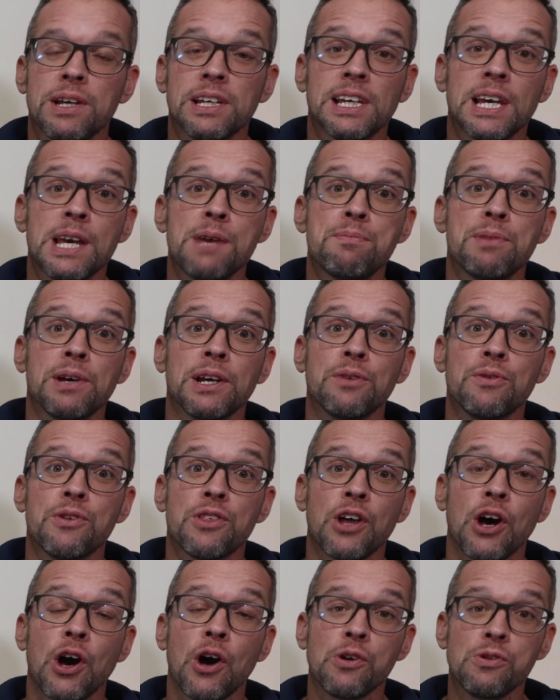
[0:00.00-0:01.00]
in keeping with
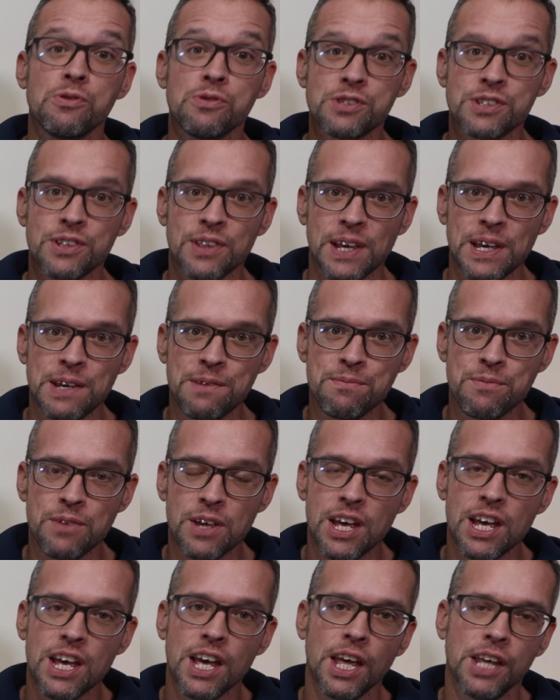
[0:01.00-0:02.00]
the hose theme,
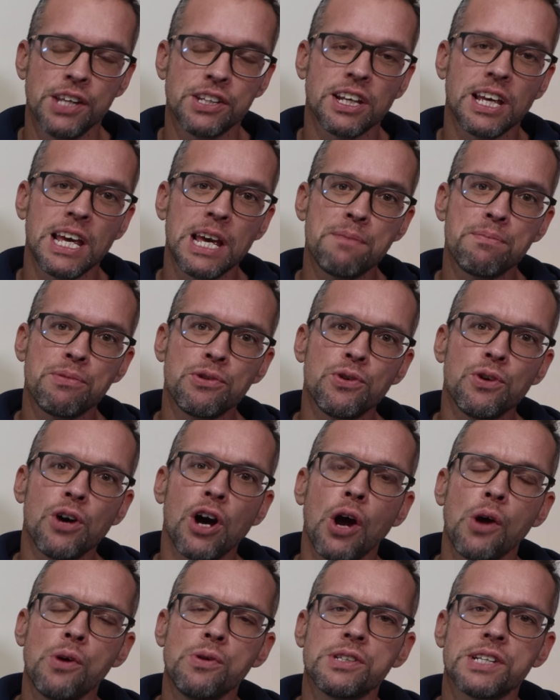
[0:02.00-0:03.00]
is keep your
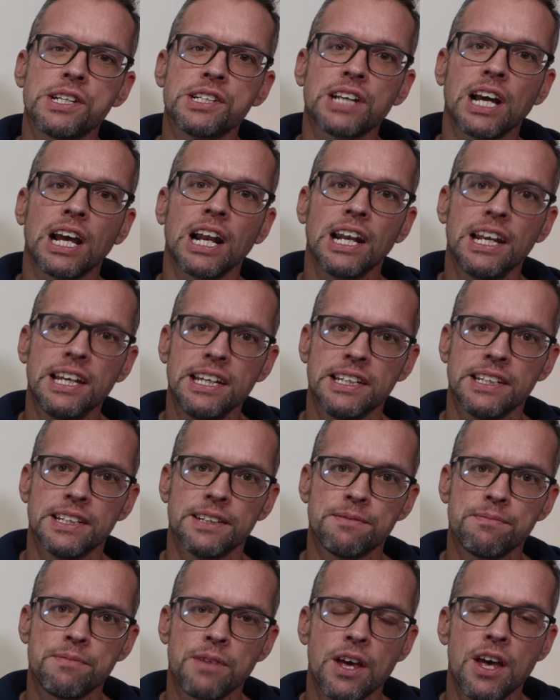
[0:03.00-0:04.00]
hoses
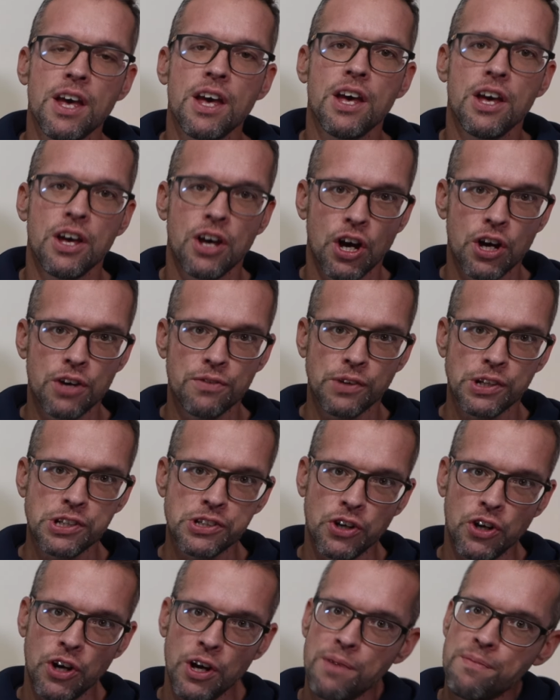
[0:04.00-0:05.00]
clean. Over
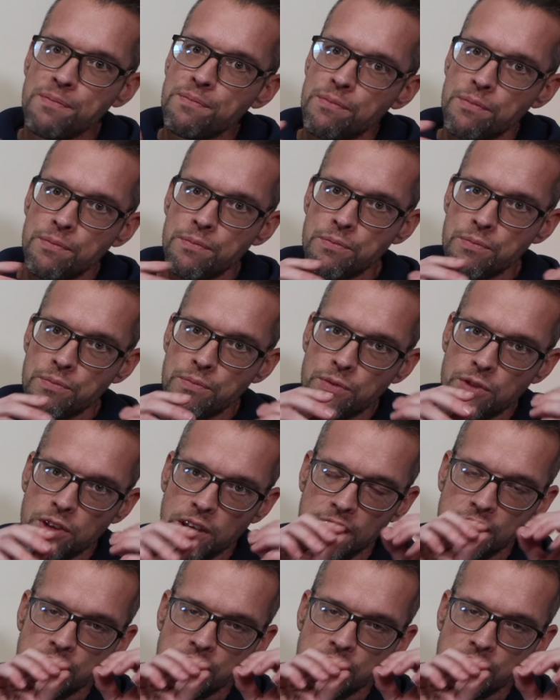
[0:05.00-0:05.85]
time, the